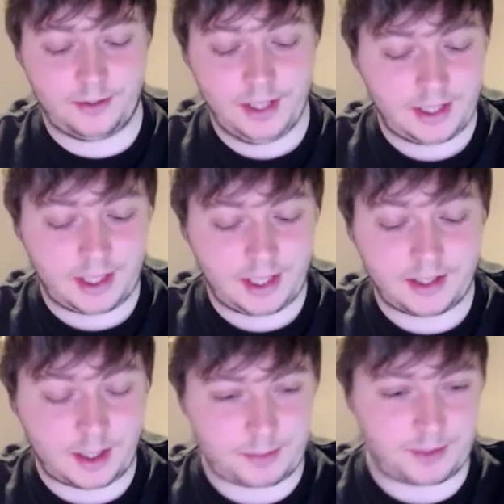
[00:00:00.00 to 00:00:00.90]

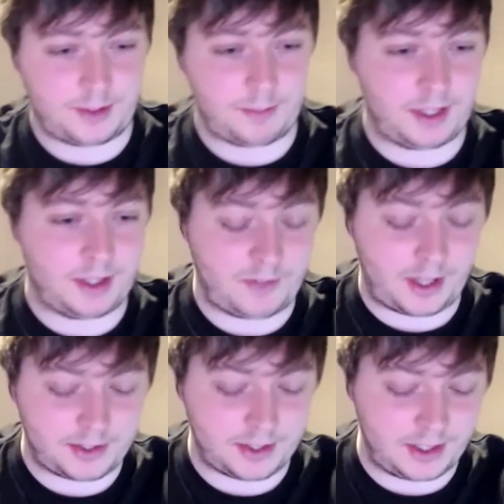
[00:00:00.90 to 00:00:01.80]
kidnapped or something,
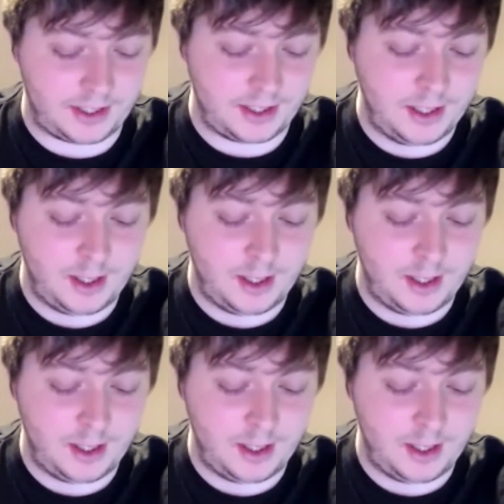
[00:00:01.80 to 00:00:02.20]
eventually